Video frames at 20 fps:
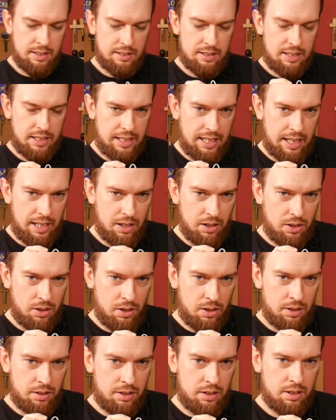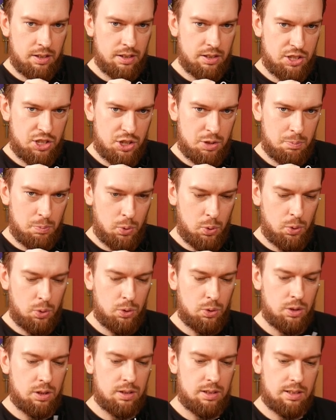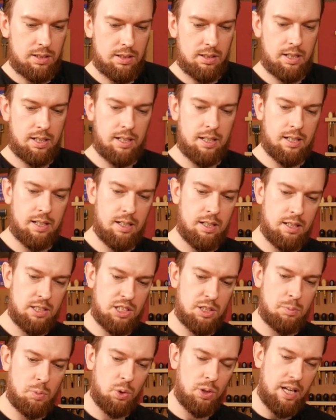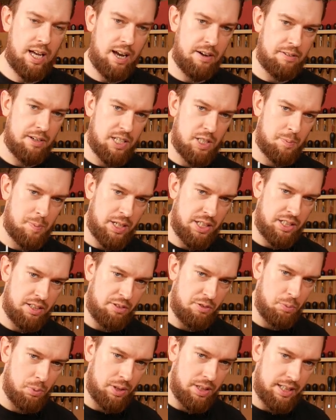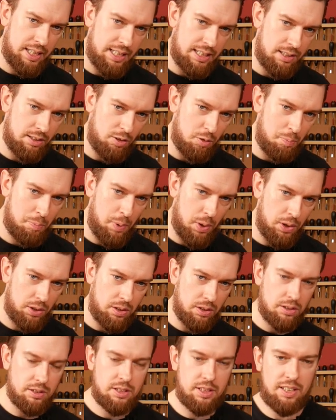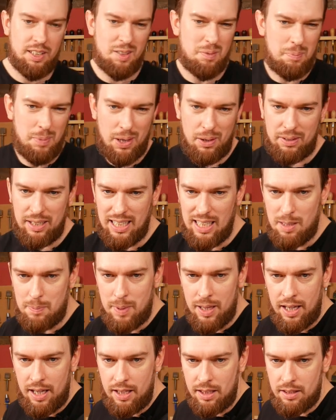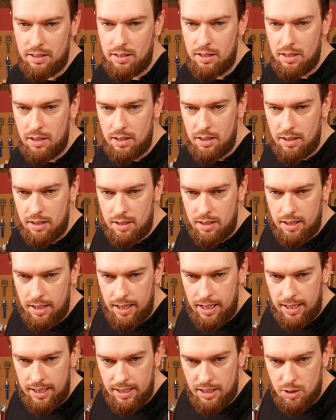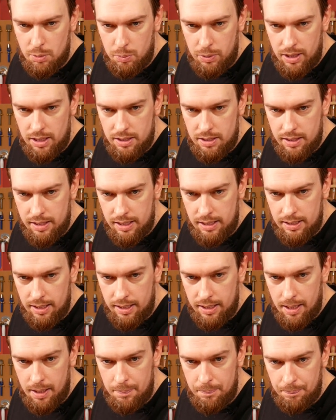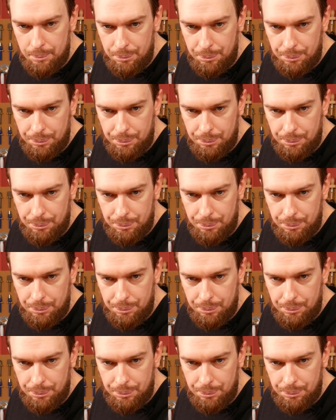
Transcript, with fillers: to get it on small uh, small area, especially with one of these little bottles that you can buy on eBay and AliExpress and things like that.